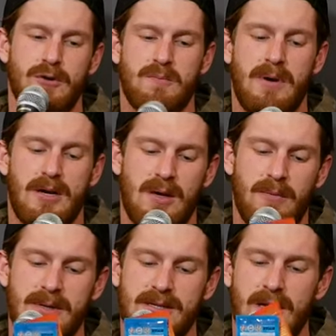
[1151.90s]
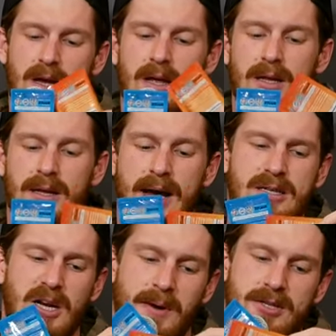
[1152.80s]
Booze Better Supplements.
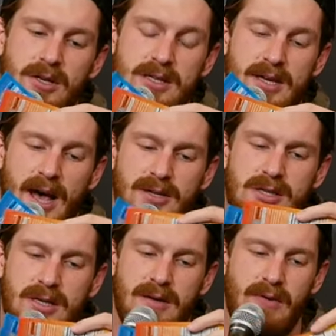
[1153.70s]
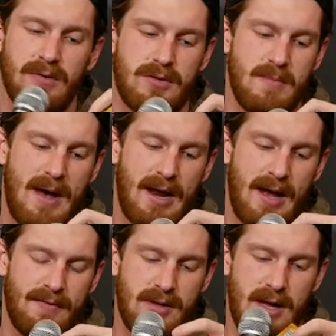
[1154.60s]
Last time I took these, I actually didn't feel too bad
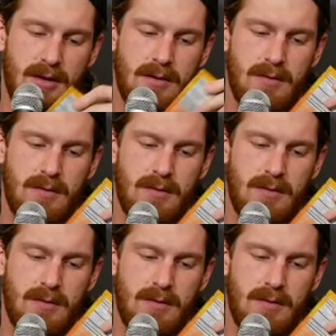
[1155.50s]
after that.